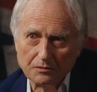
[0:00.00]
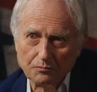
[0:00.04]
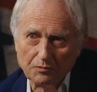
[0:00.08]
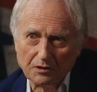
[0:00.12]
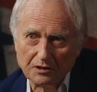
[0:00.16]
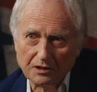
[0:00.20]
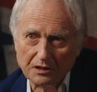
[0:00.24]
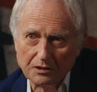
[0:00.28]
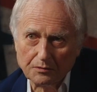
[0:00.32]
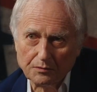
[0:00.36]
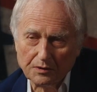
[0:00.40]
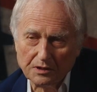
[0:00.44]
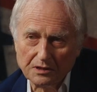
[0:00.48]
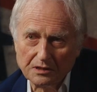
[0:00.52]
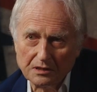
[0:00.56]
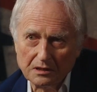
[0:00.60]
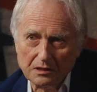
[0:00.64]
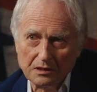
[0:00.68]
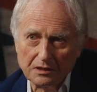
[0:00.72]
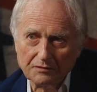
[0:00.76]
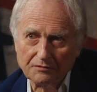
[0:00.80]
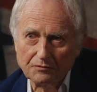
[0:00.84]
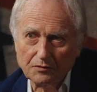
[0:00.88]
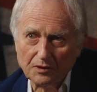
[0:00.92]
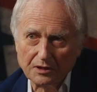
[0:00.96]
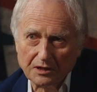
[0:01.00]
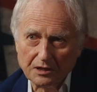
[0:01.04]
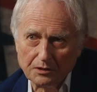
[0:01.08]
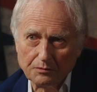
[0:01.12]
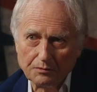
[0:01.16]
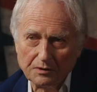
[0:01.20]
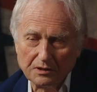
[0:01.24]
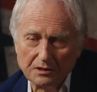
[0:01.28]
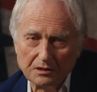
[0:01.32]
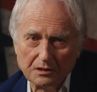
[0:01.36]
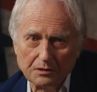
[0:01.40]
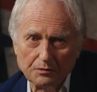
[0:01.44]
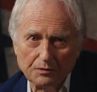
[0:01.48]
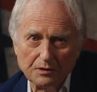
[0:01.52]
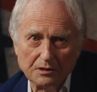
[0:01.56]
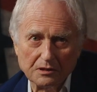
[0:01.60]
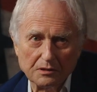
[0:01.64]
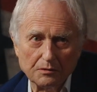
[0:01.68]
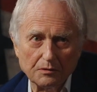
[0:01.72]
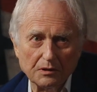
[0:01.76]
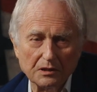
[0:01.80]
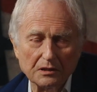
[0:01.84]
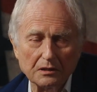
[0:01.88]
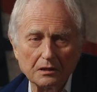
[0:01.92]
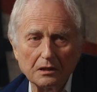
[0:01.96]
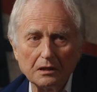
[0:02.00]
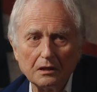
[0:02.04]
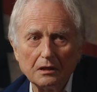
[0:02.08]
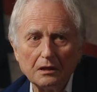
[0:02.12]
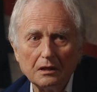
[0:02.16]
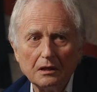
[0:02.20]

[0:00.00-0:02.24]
there's one in 2011, one in 2021.